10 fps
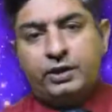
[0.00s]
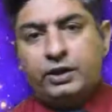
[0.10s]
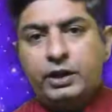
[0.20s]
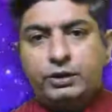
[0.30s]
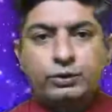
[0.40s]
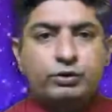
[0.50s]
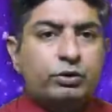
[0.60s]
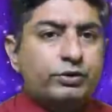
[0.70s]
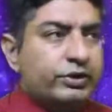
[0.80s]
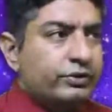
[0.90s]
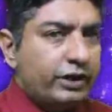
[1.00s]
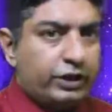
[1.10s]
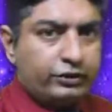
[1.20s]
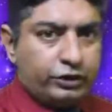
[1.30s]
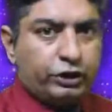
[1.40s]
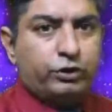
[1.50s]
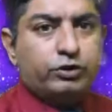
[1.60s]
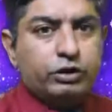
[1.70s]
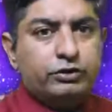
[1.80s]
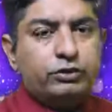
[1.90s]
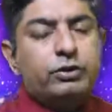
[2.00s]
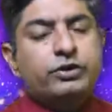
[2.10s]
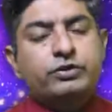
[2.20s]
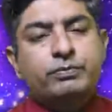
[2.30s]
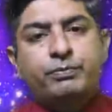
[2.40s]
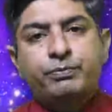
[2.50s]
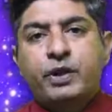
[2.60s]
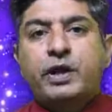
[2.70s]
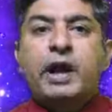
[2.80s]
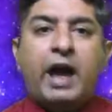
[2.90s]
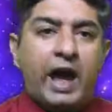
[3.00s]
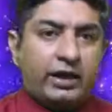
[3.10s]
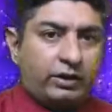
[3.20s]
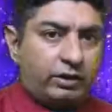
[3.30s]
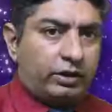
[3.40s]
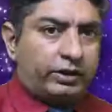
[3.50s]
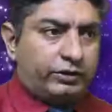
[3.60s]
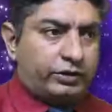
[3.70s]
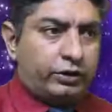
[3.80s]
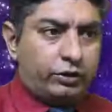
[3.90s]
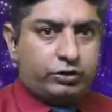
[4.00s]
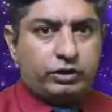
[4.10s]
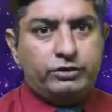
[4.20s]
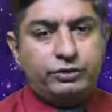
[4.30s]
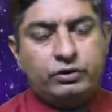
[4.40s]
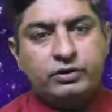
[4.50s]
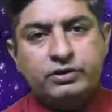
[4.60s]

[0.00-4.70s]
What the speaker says: There are two sources, institutional source and the non-institutional source.